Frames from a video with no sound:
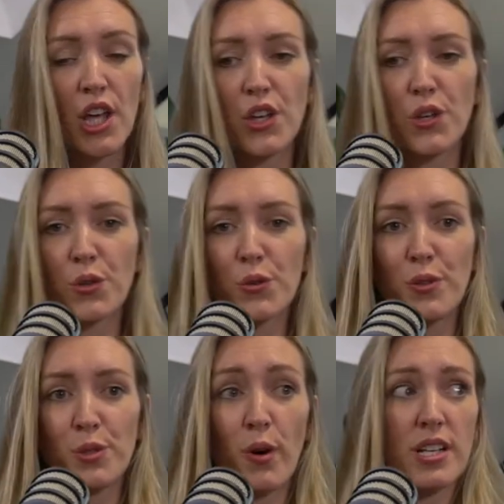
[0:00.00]
you're
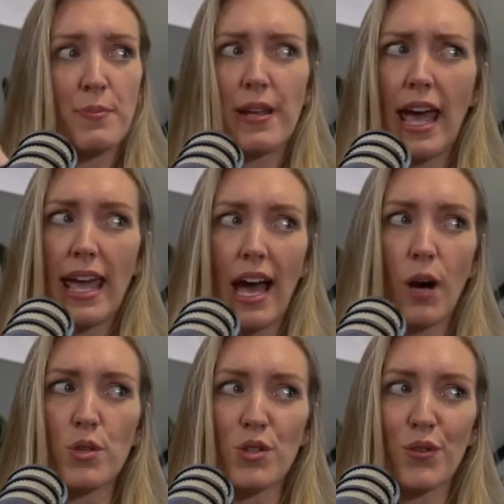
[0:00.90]
you might spend eight
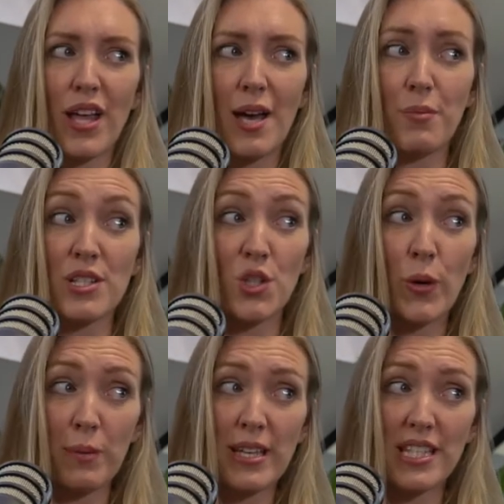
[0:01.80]
hours on there but it's
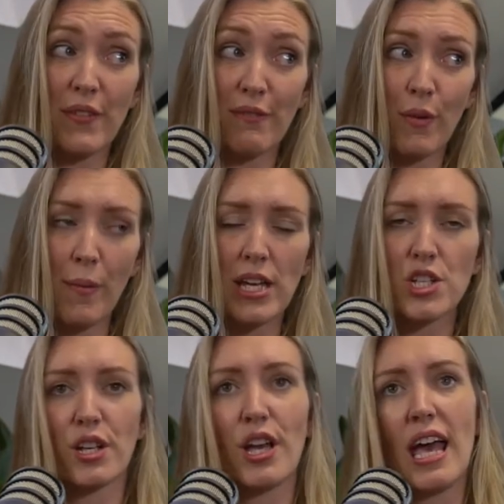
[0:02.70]
quick bits of
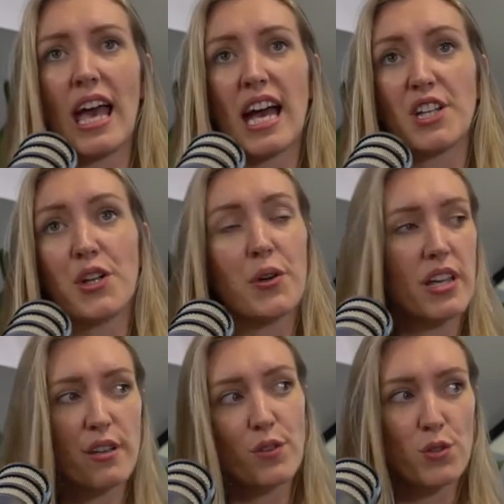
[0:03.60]
information and you don't
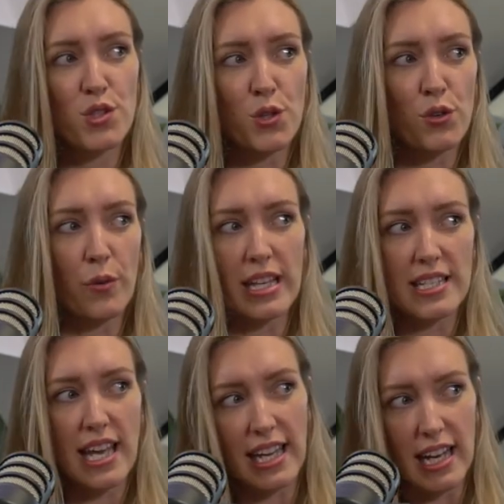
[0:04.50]
get the full story when it's
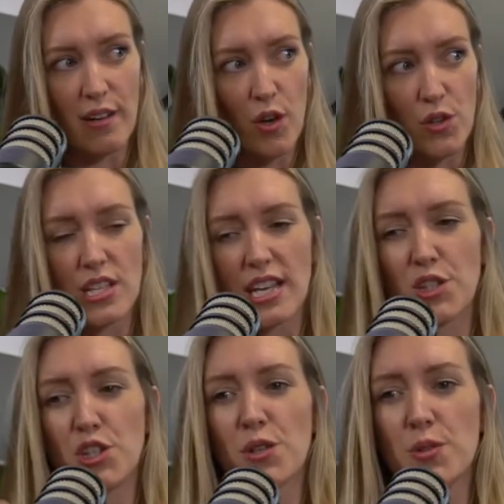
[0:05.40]
taken out of context
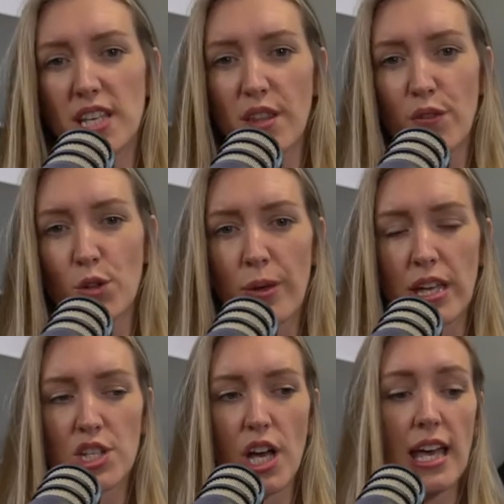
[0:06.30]
and you don't see the full
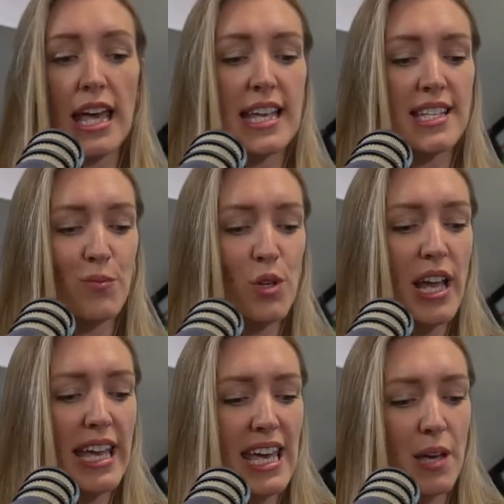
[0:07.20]
picture someone
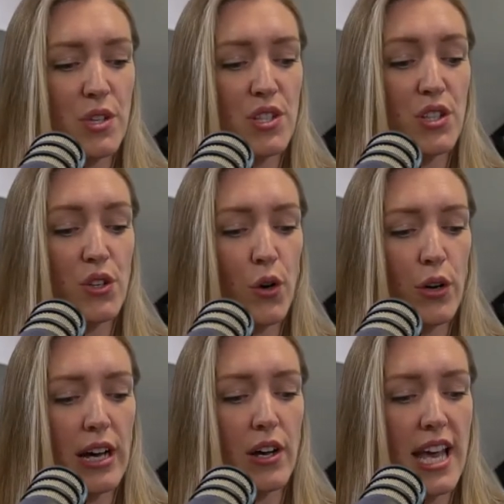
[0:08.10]
like him has gone
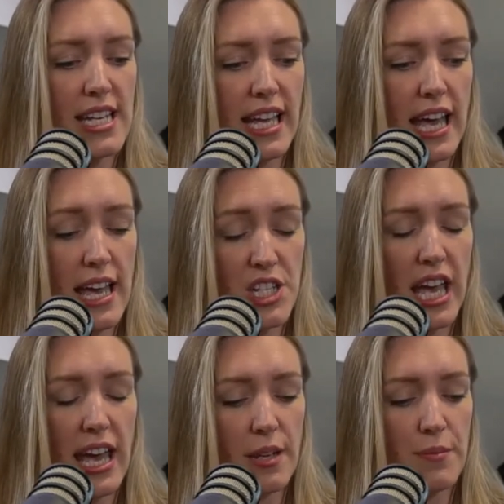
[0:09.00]
out and educa-
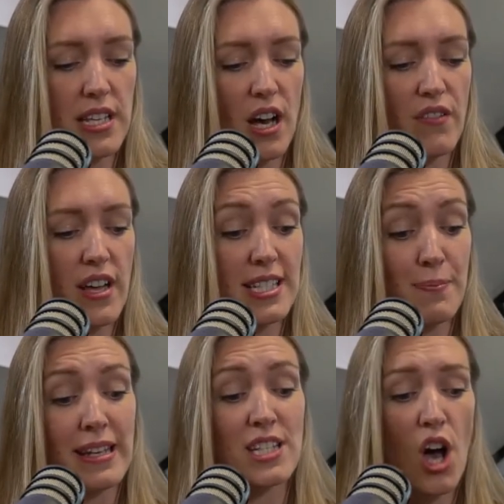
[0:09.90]
educated himself and
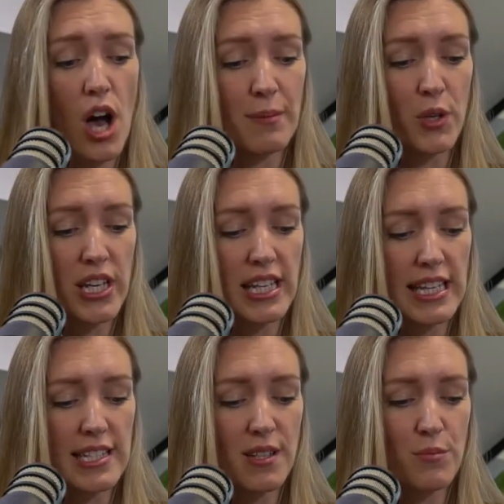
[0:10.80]
spent time looking at
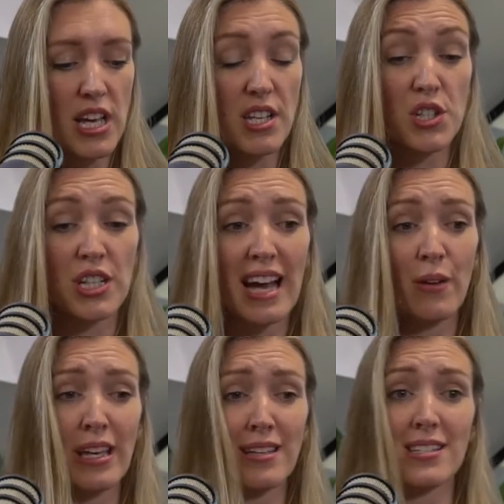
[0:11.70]
these subjects so now
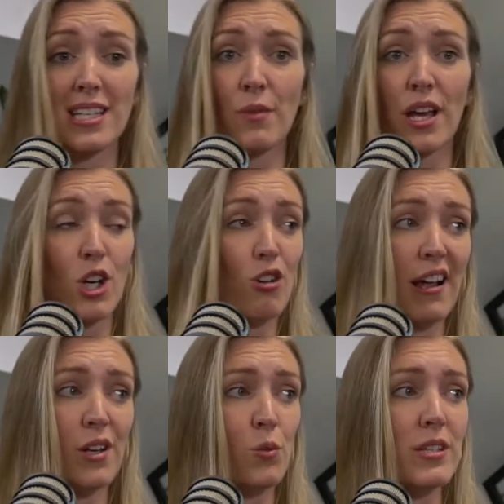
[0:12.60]
he can seem like a
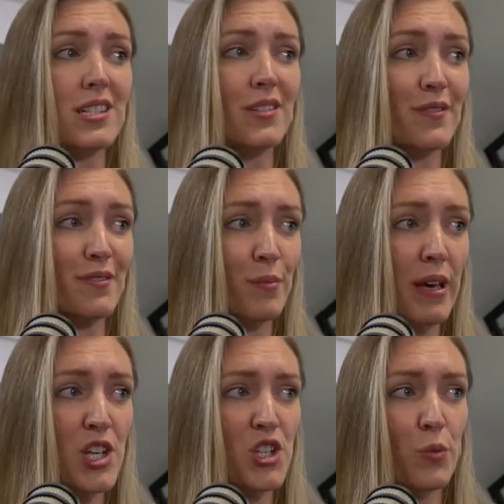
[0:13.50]
grand wizard of
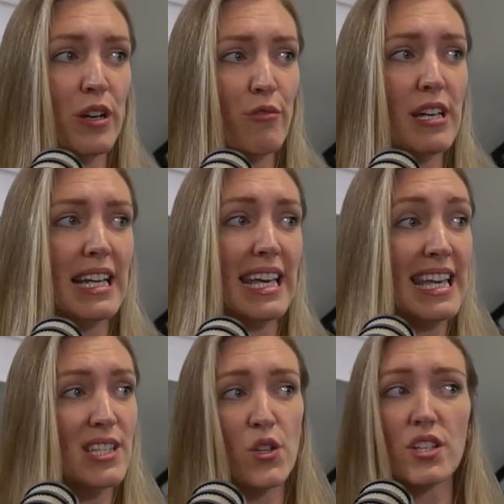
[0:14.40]
information where really
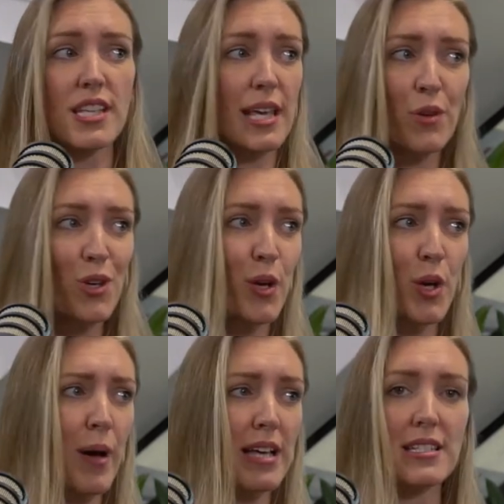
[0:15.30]
he's got the same human
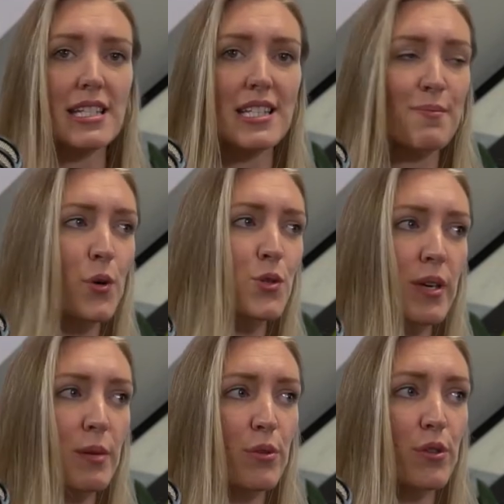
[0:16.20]
capacity as most
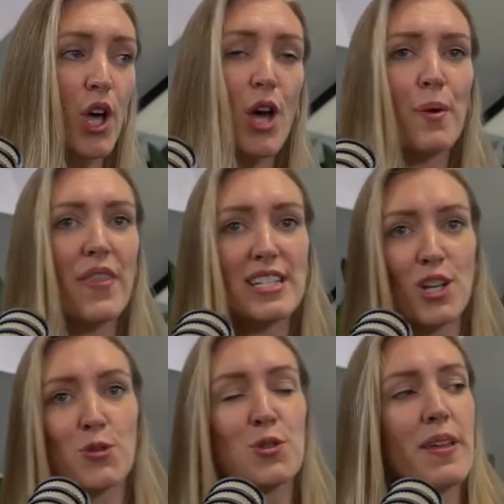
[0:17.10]
people mm. but they
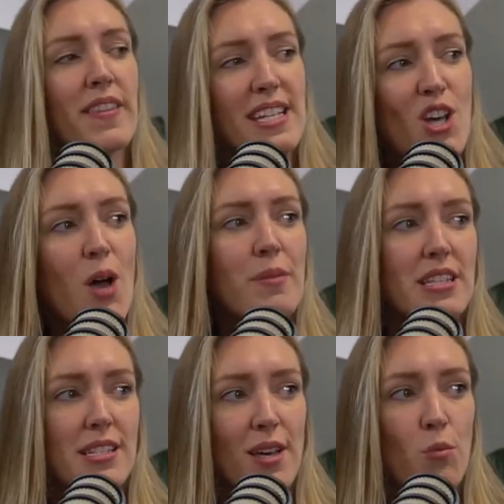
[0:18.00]
don't spend their time in the
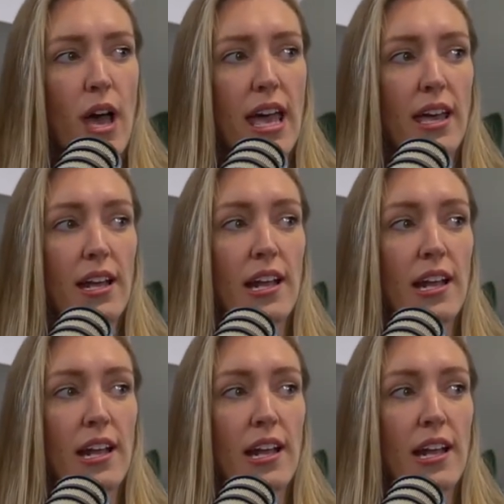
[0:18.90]
same way